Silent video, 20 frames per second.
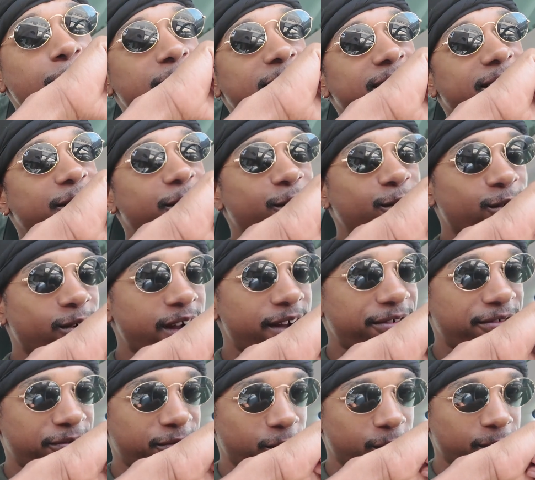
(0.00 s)
I'm being a little
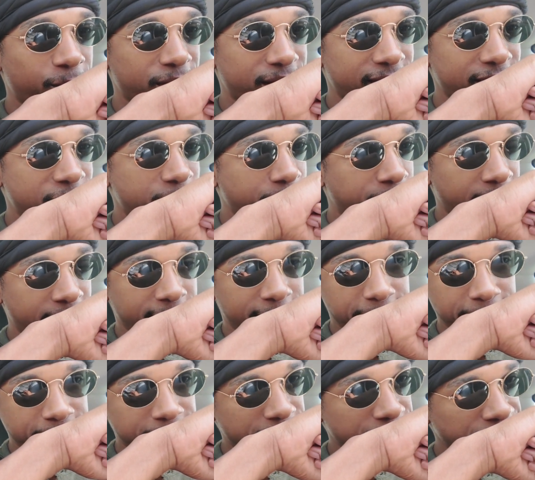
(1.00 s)
rough with this, but
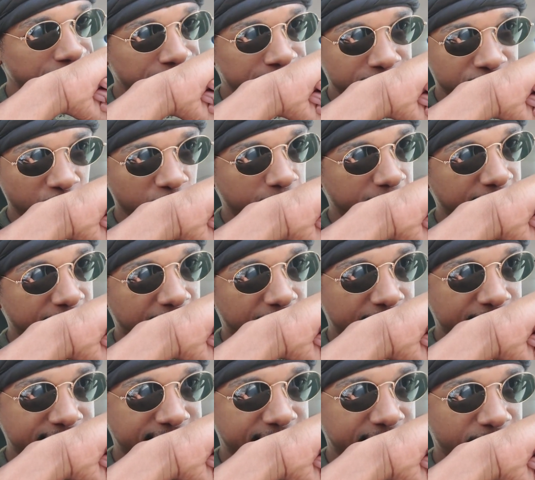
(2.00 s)
just being
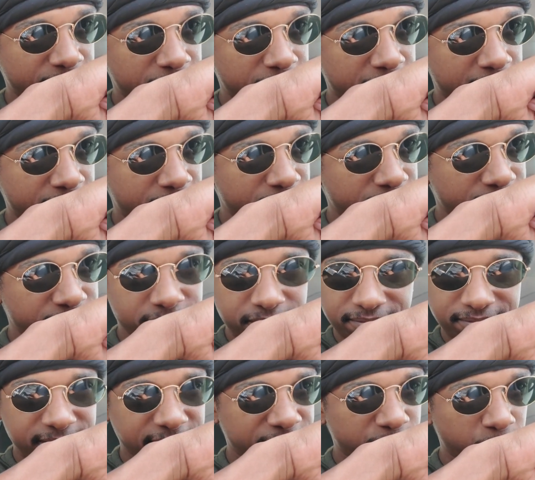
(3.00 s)
honest,
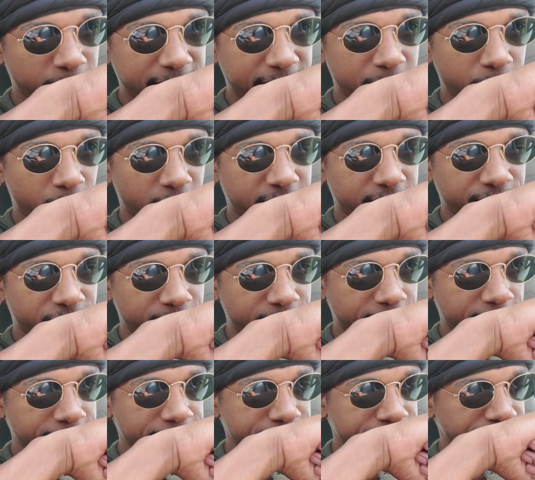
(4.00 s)
this one ain't working for
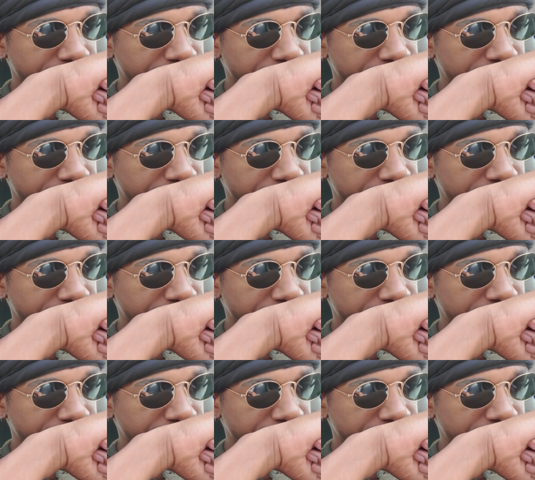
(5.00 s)
me.